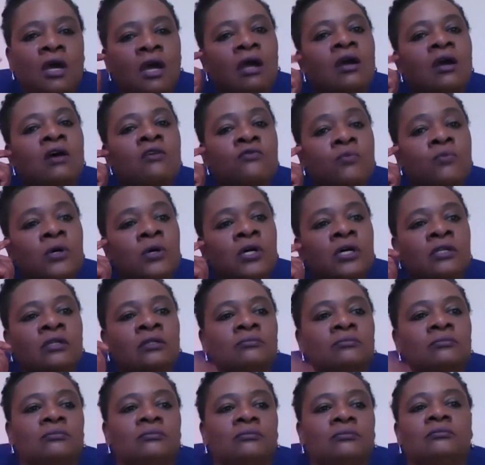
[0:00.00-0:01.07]
have won.
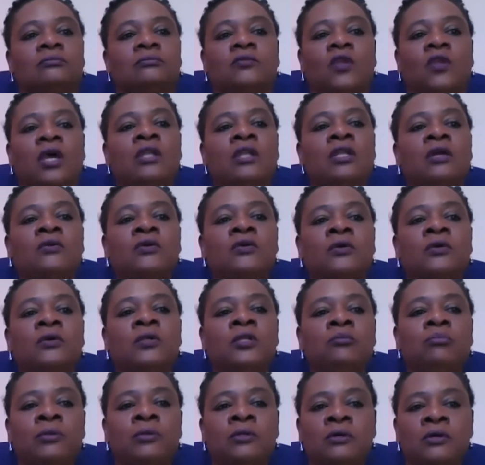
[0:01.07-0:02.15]
And local
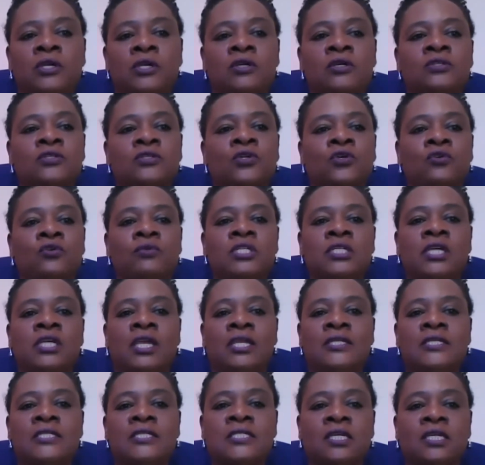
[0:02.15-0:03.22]
employers who
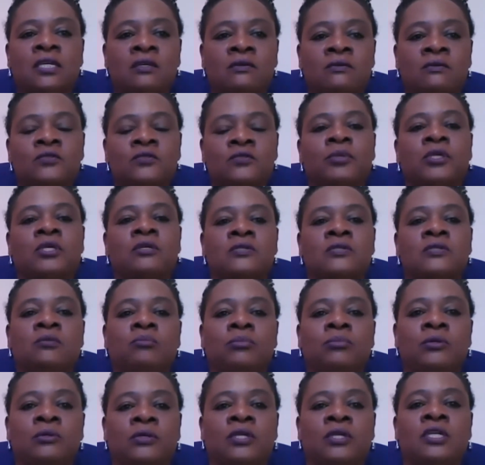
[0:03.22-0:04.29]
retain skills because
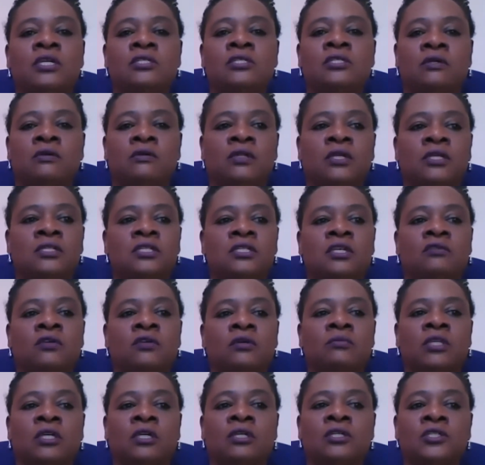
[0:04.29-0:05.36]
employees don't need to give up
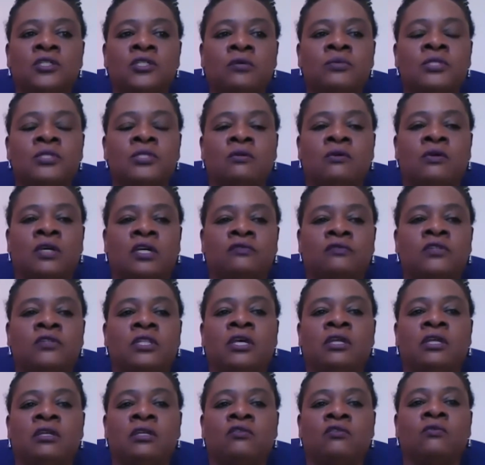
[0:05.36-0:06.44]
their jobs to look after
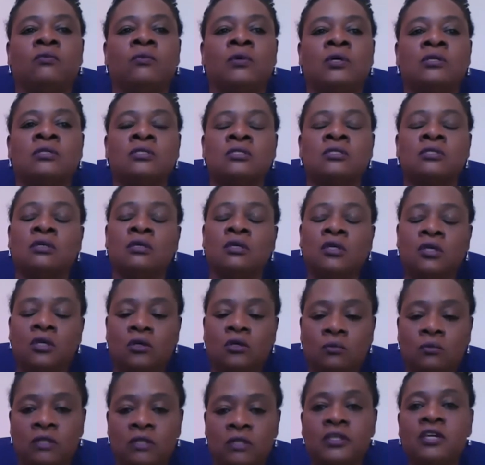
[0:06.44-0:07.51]
their loved ones,
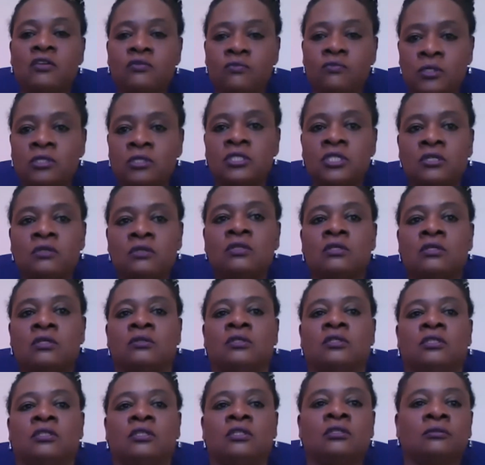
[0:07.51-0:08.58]
well, they've won too,
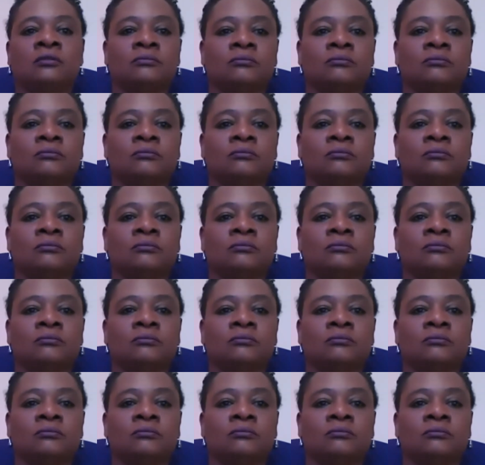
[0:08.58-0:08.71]
Dorothy.